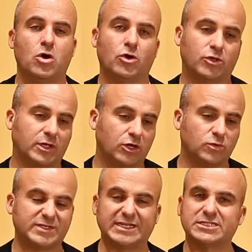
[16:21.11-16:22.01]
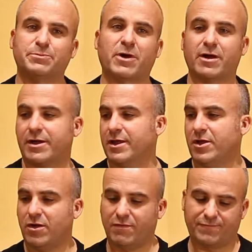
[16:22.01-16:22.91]
or you can use it as part
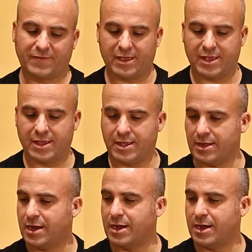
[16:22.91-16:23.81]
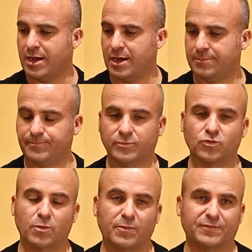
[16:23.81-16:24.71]
of a
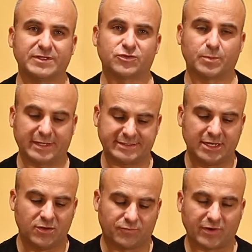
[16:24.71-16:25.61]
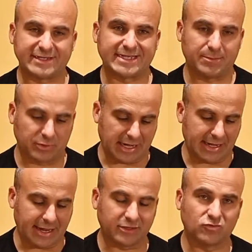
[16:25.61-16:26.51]
group of instruments. For example,
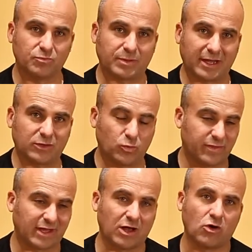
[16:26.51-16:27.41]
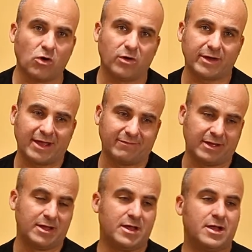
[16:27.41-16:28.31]
I like to play it with the cajon. I have
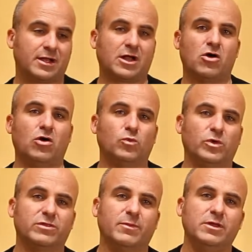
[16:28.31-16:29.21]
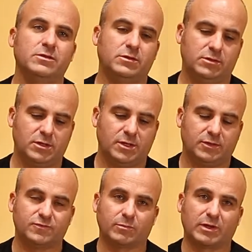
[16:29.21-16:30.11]
a cajon with me,
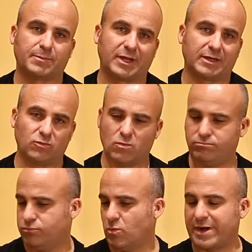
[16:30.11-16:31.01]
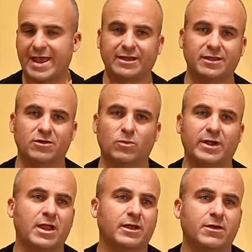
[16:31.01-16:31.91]
so I'm going to play it one hand here,
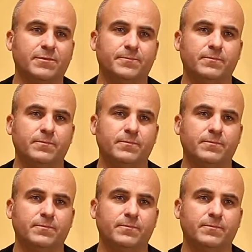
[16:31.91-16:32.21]
one hand here.